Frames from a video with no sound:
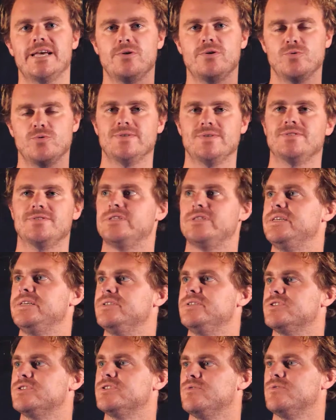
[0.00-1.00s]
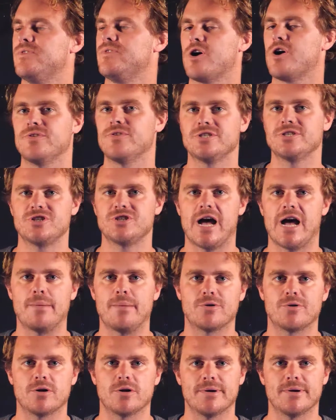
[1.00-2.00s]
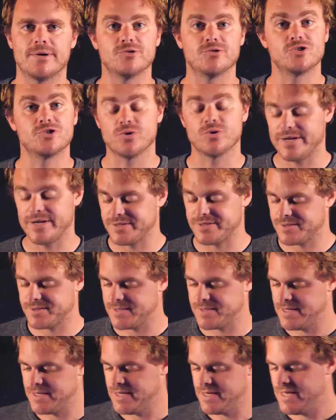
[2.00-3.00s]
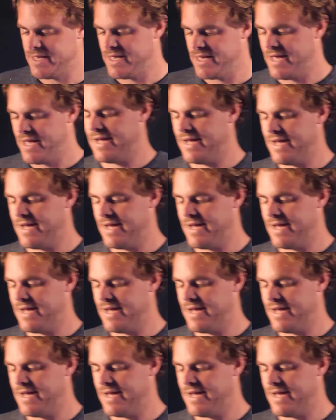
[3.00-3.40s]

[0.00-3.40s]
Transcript: we've seen so far this chapter about choice. And so